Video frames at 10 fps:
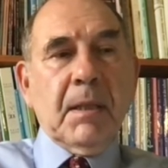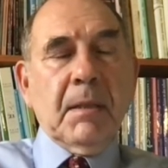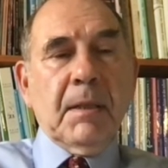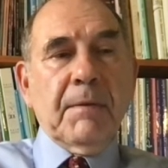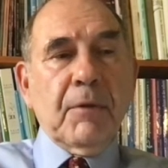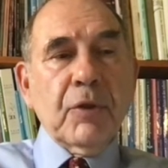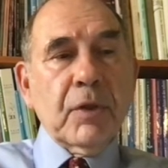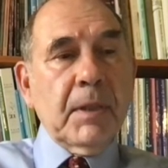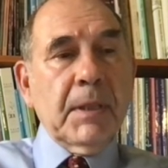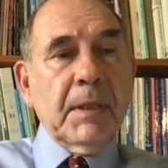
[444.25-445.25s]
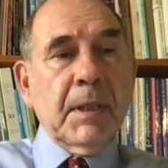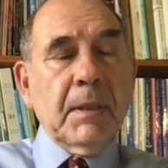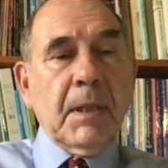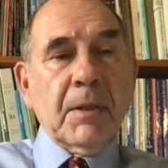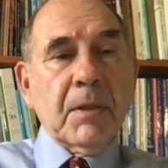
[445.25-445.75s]
Uh, unfortunately,
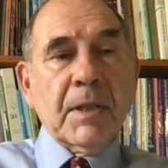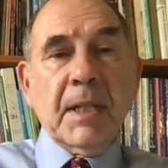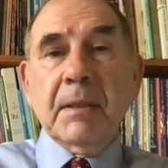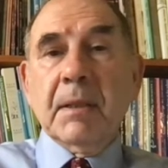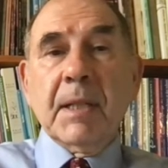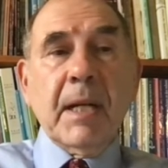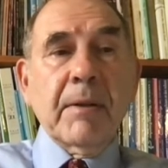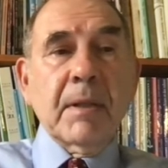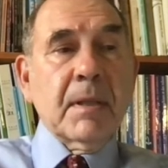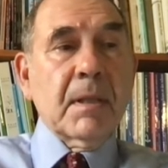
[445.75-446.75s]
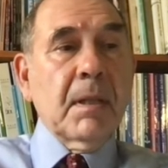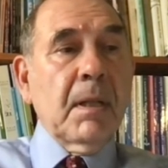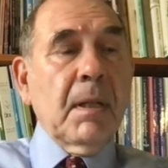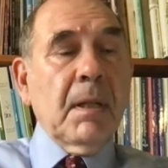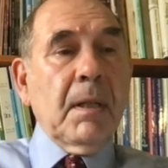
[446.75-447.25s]
uh, our society carries
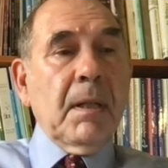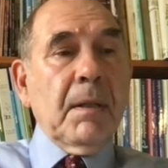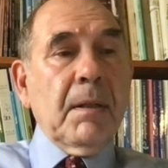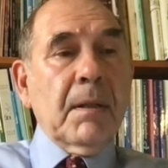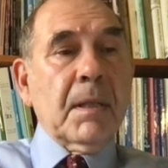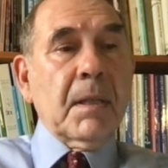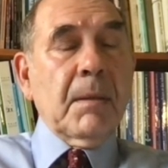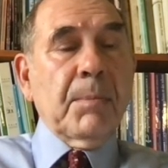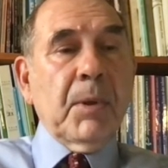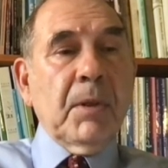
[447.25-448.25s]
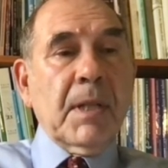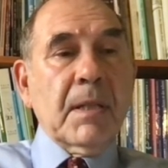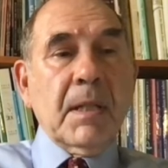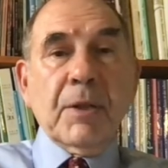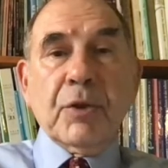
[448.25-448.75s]
this uh,
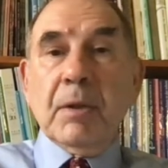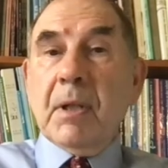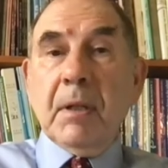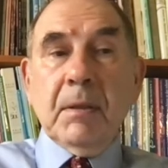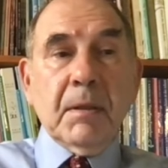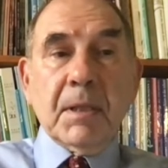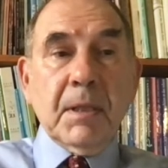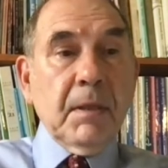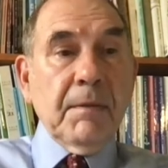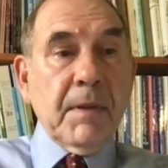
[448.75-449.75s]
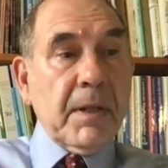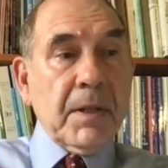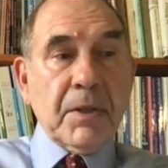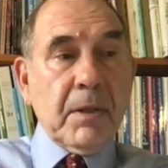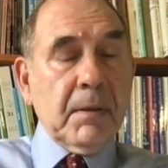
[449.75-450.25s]
polarization on, still very
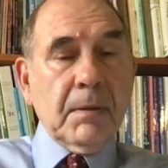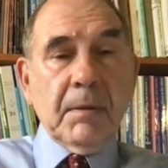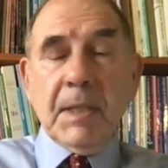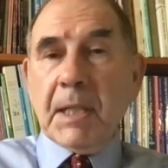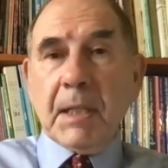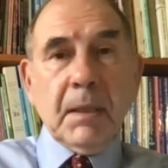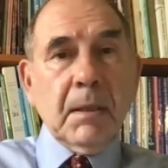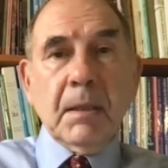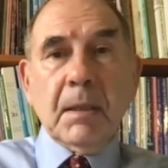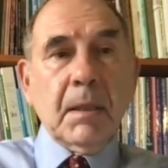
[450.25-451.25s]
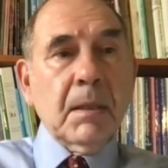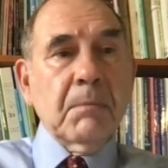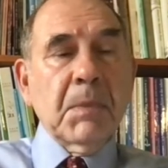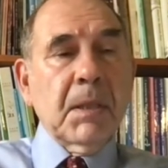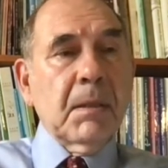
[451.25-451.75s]
strong today uh,
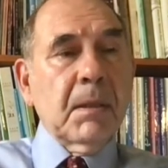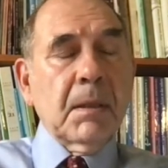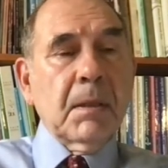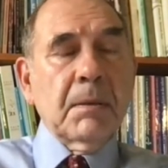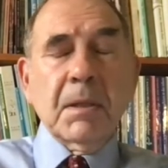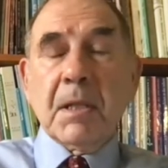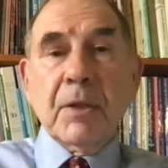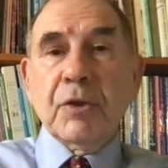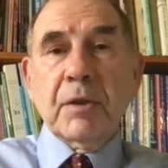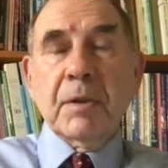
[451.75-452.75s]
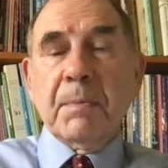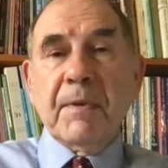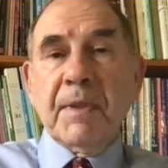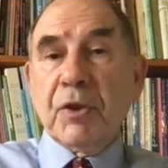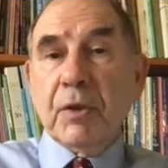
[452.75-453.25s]
in discussions,
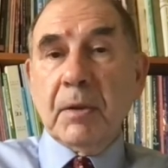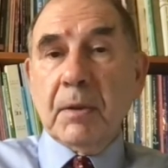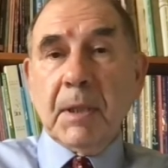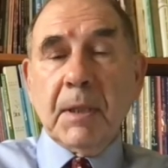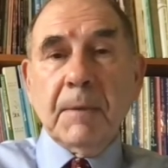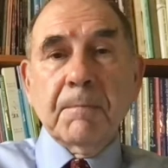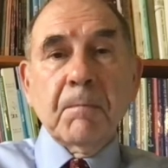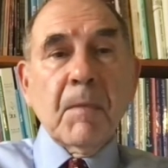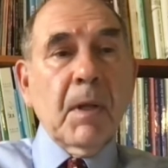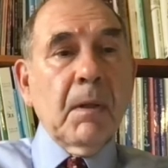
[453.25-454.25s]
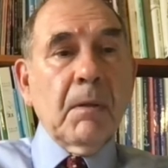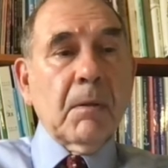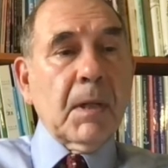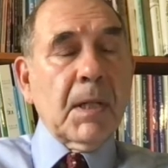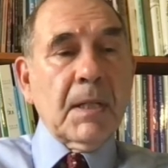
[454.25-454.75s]
professional um,
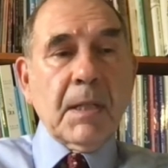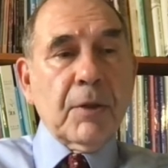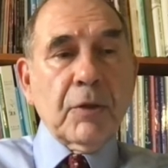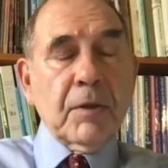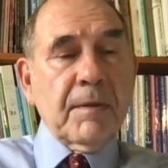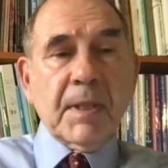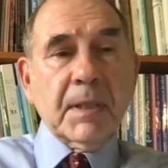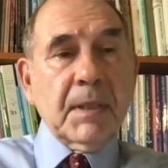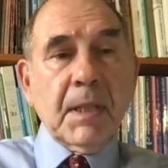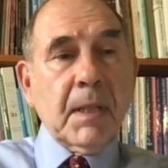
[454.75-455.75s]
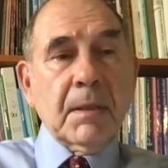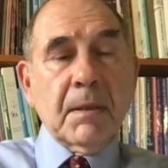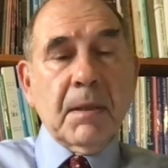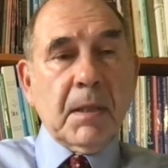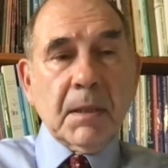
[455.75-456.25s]
organizations of architects,
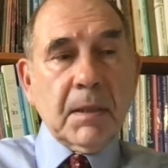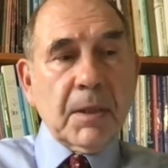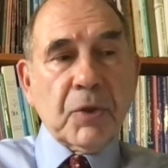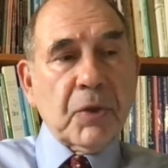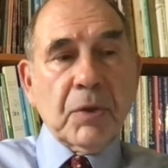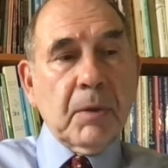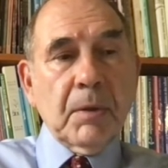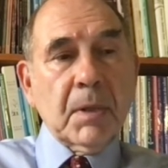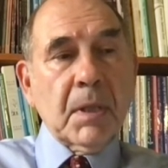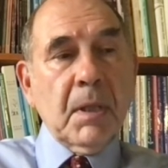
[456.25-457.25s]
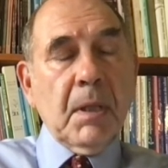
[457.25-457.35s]
the architects' schools.